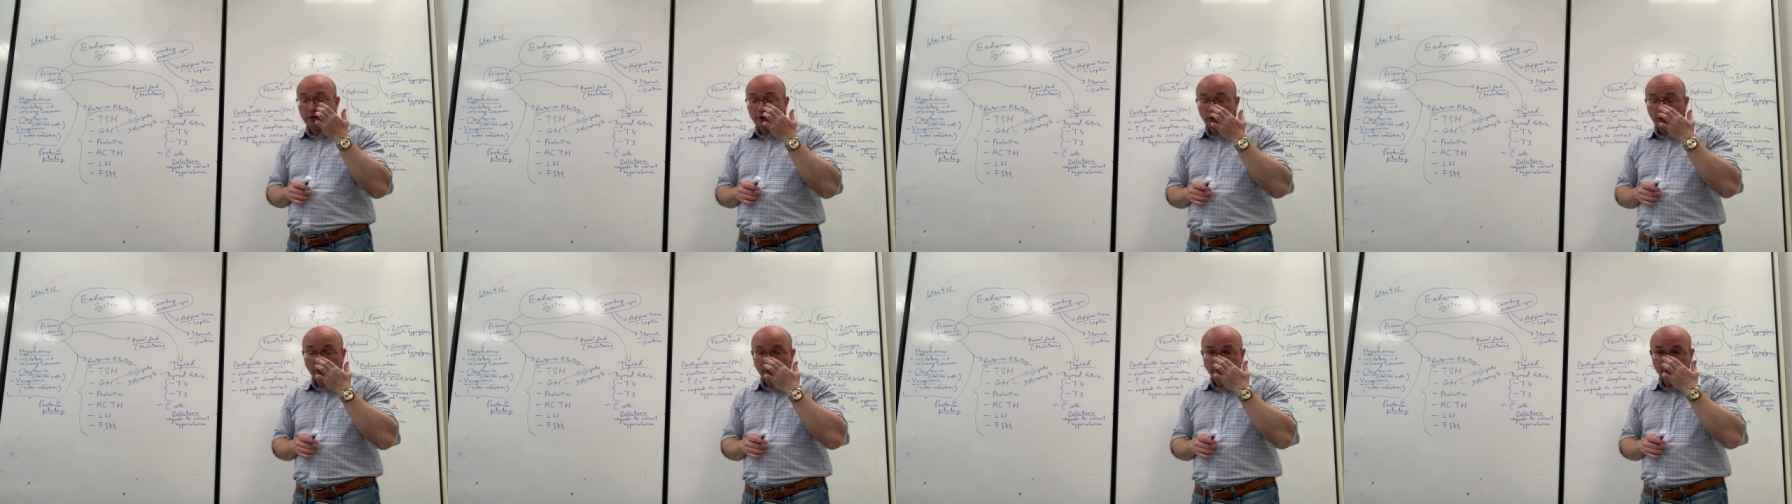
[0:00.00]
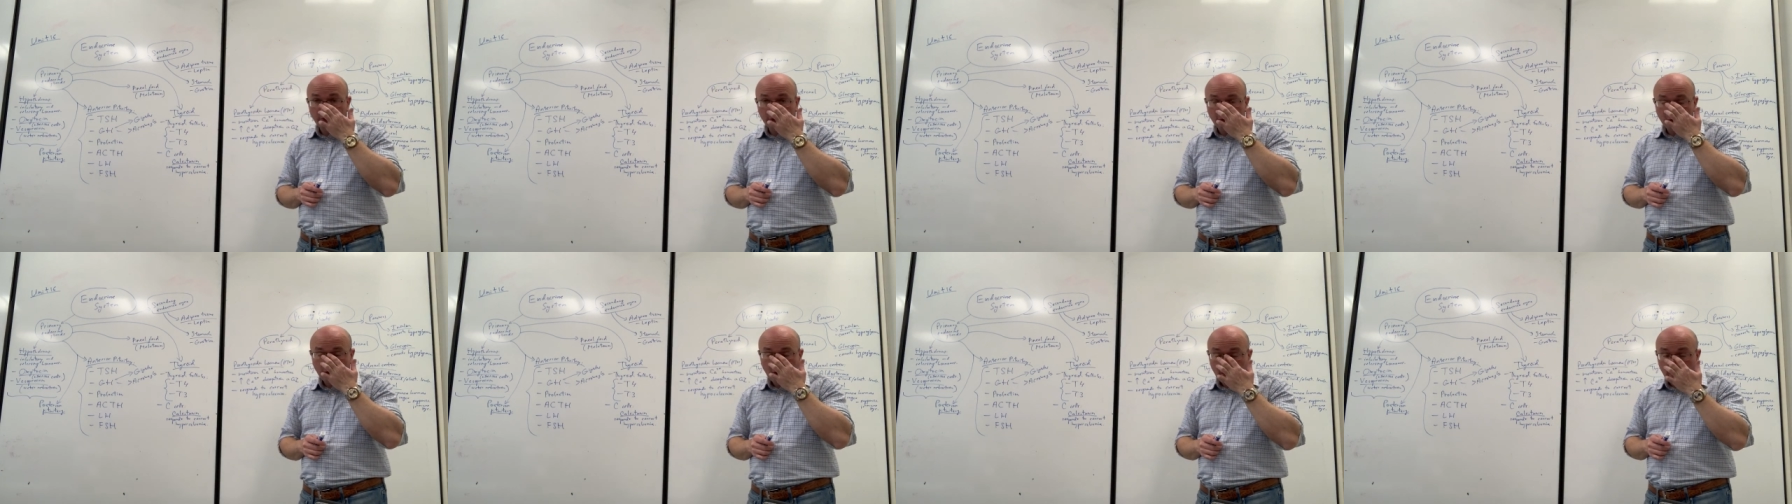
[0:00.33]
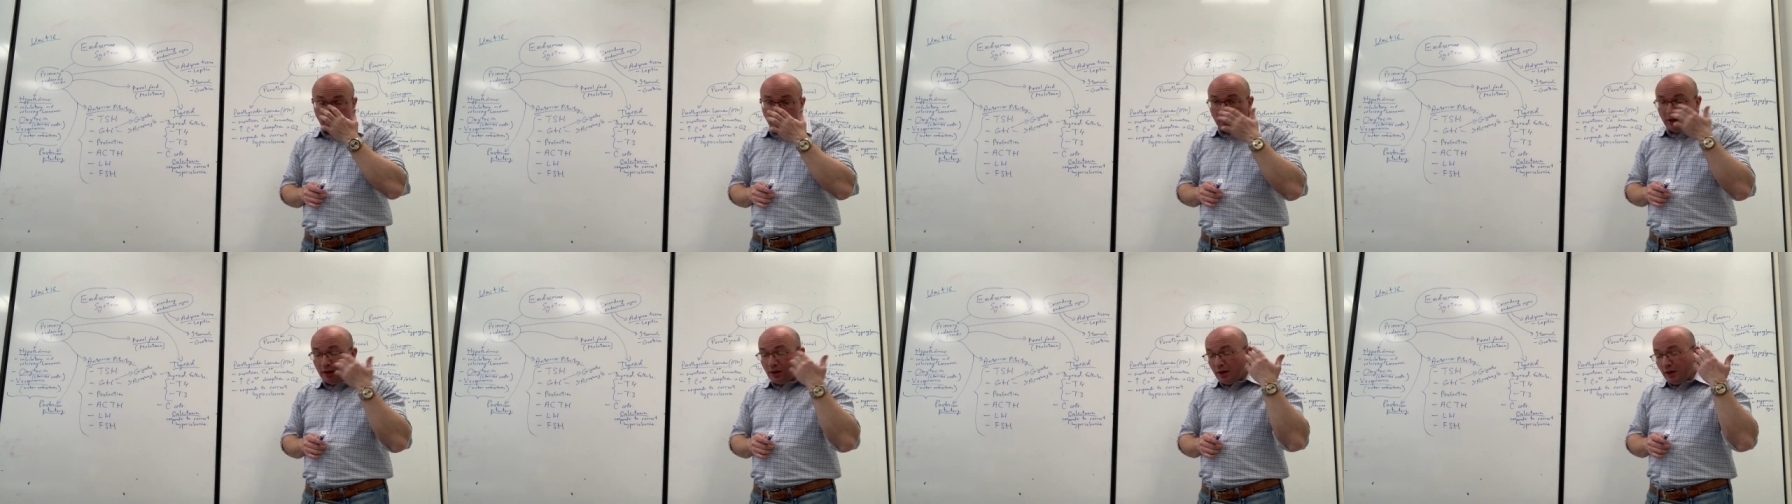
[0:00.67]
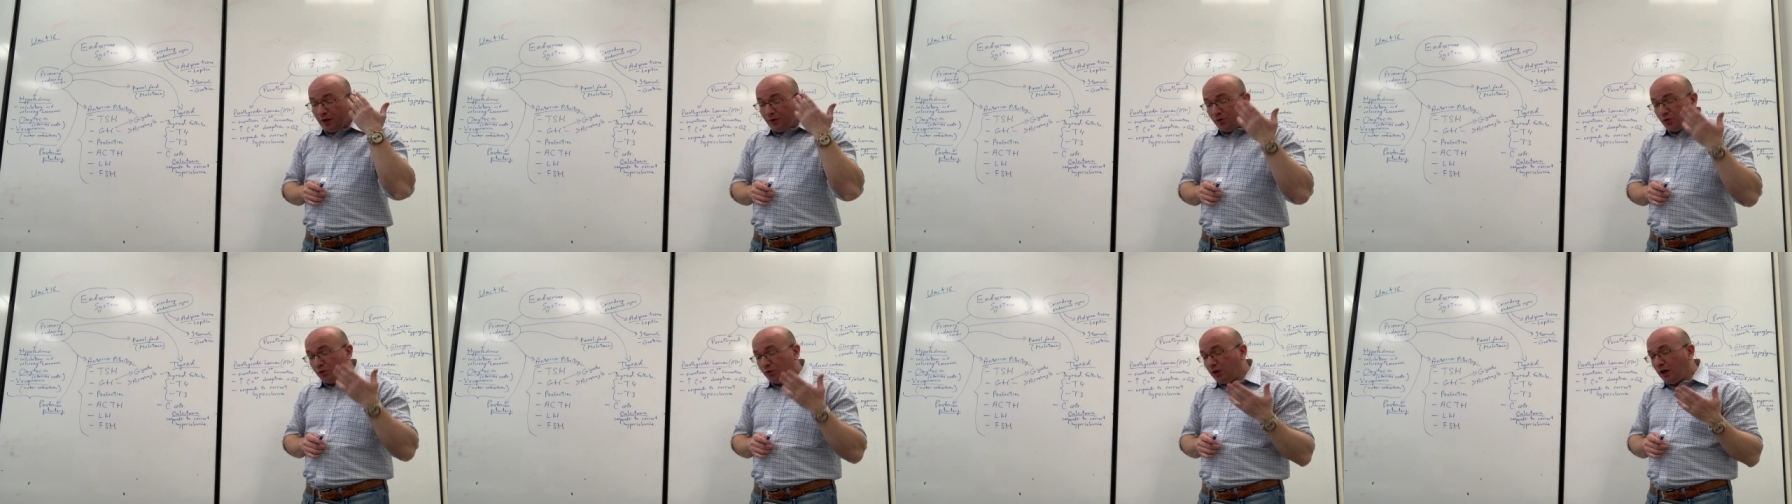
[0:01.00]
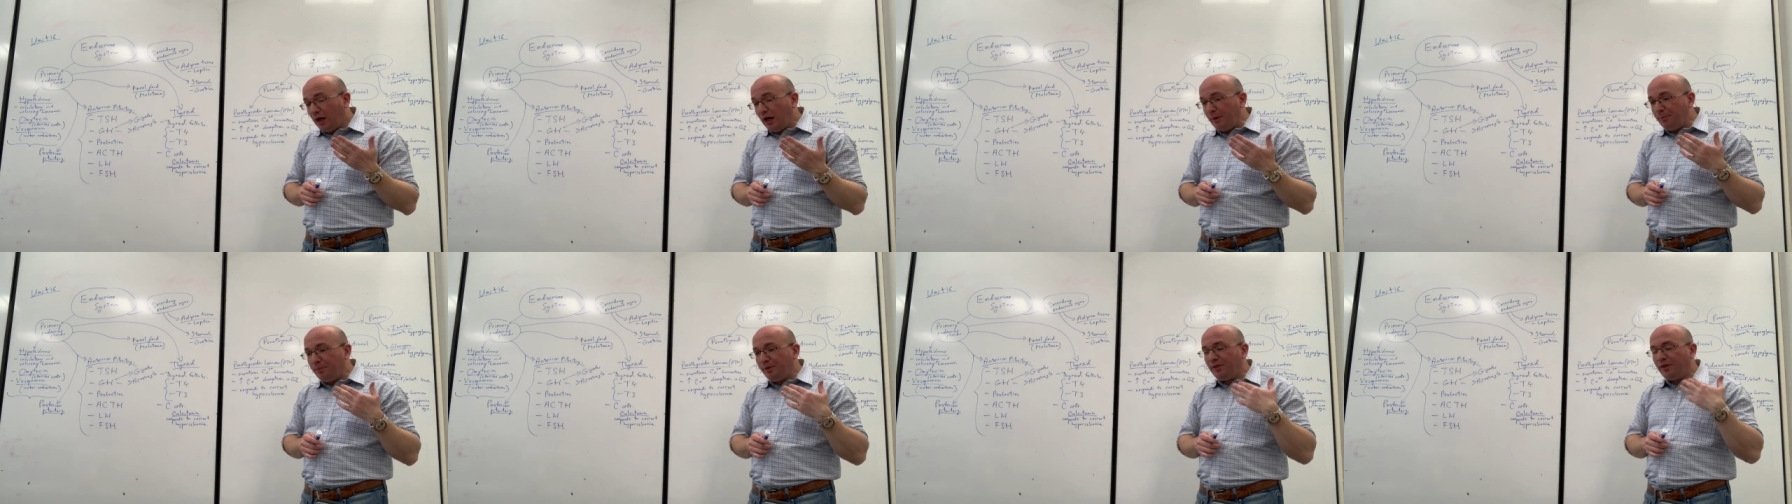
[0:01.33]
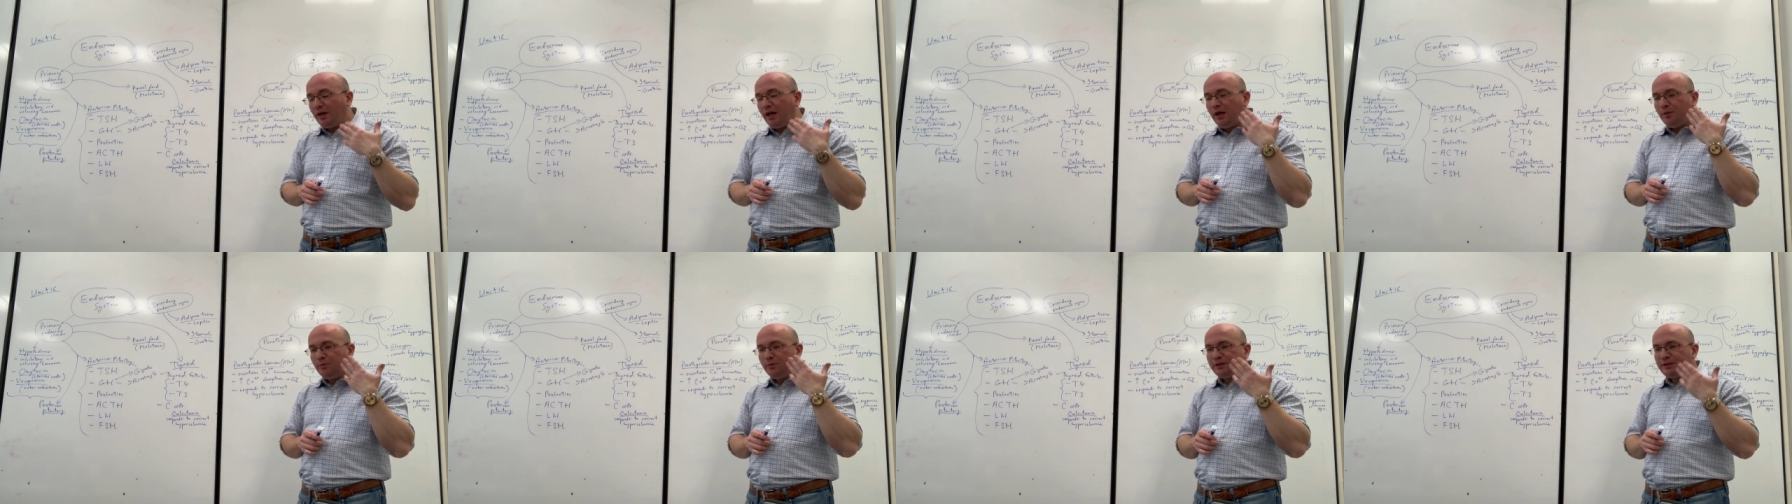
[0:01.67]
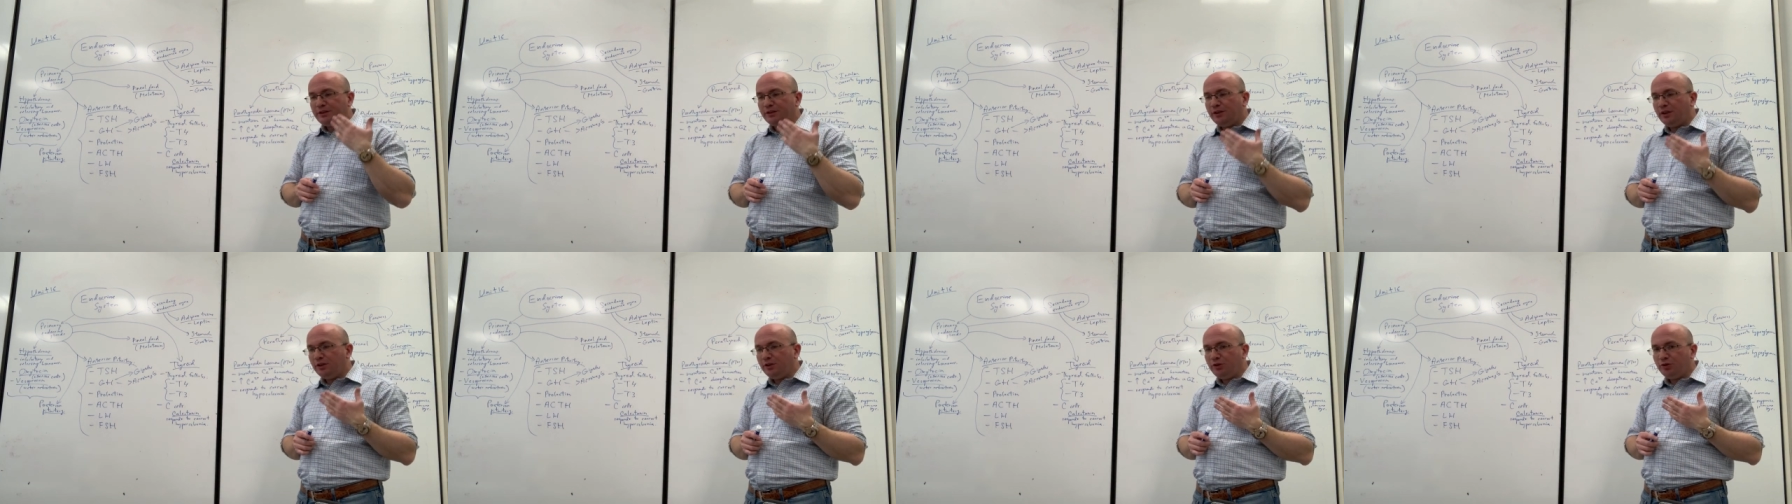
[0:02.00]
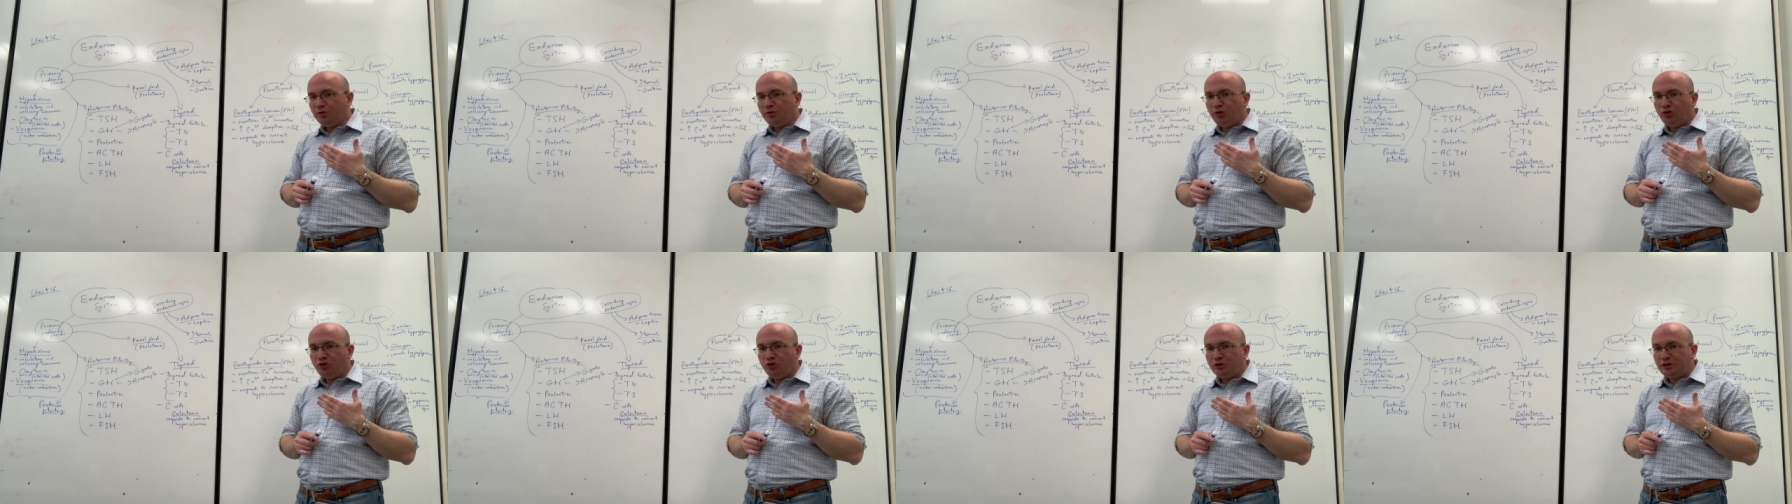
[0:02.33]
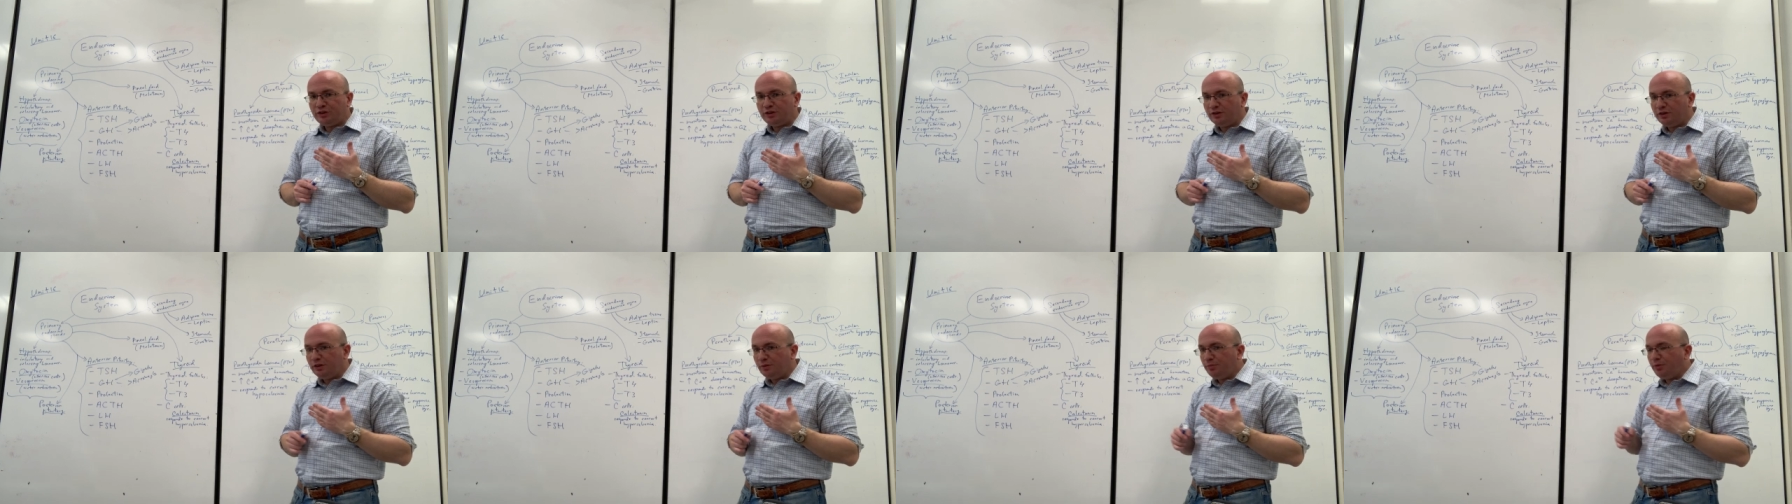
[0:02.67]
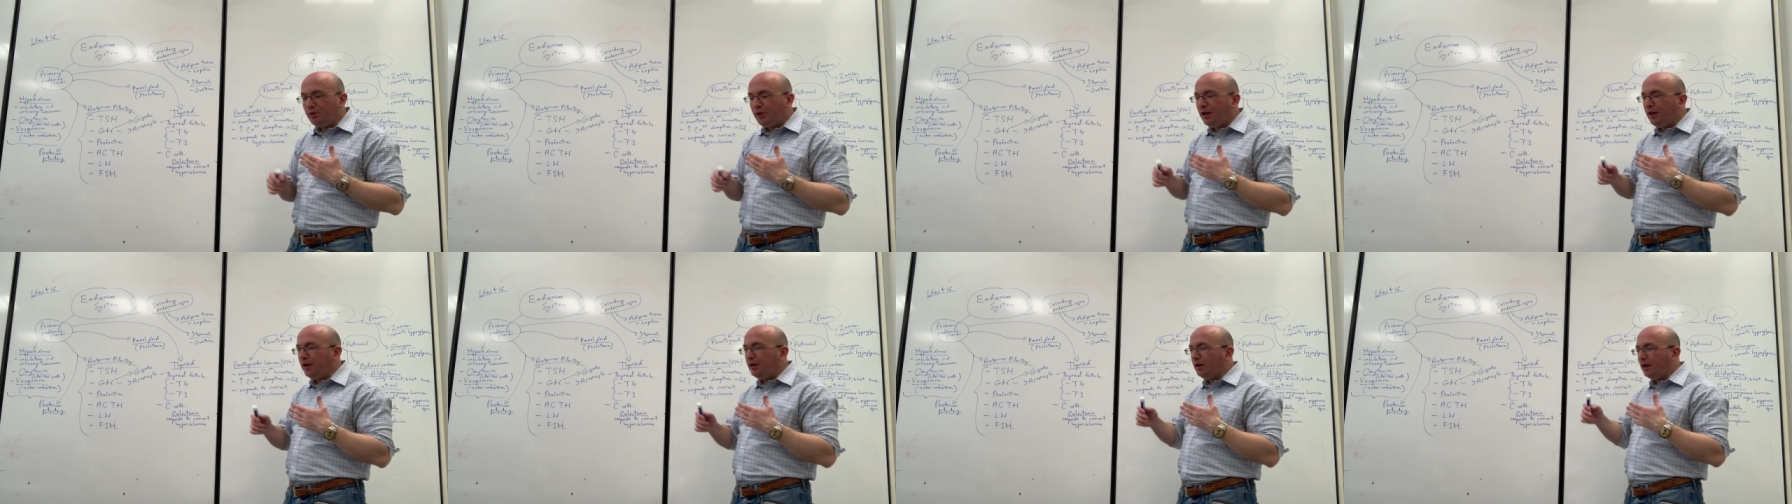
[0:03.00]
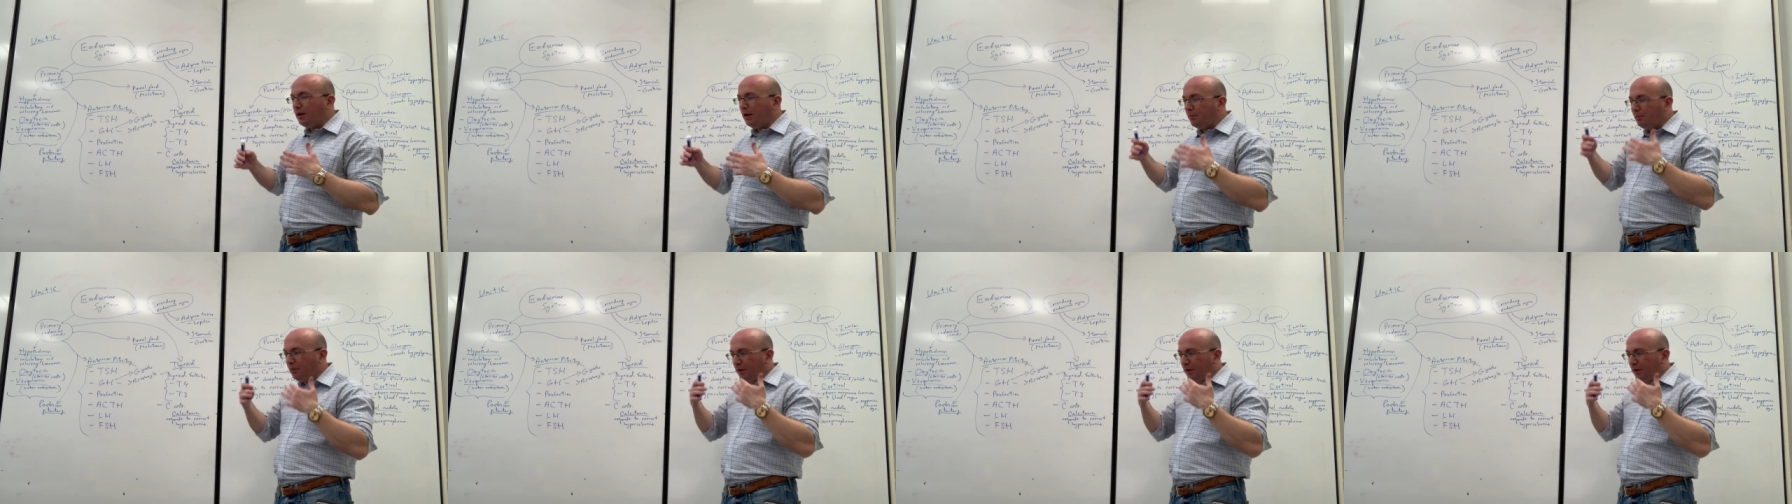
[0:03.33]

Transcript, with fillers: control of the through the hypothalamus and other regions in the brain,